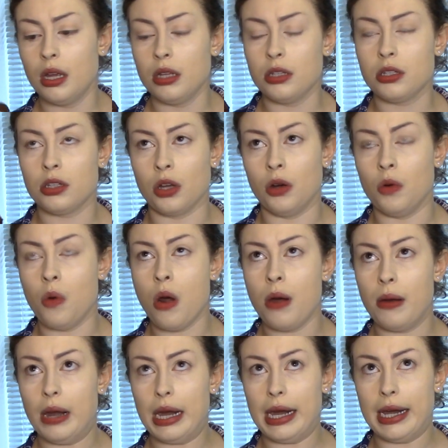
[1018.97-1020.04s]
So
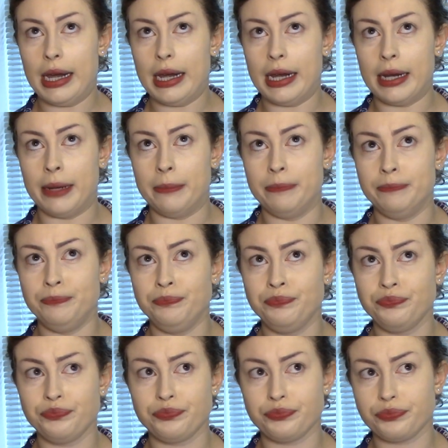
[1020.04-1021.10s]
that
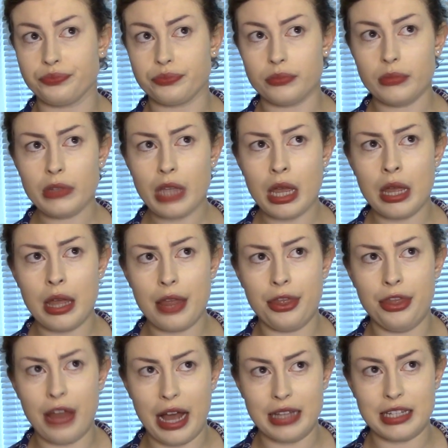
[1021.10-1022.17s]

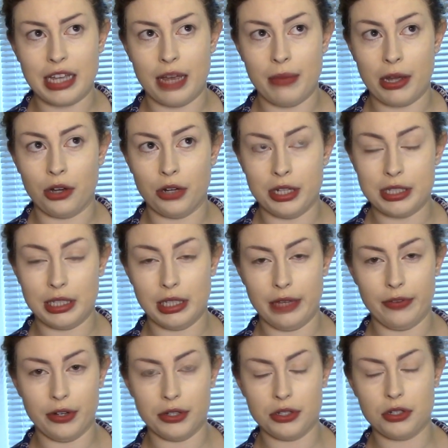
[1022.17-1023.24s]
time I got it delivered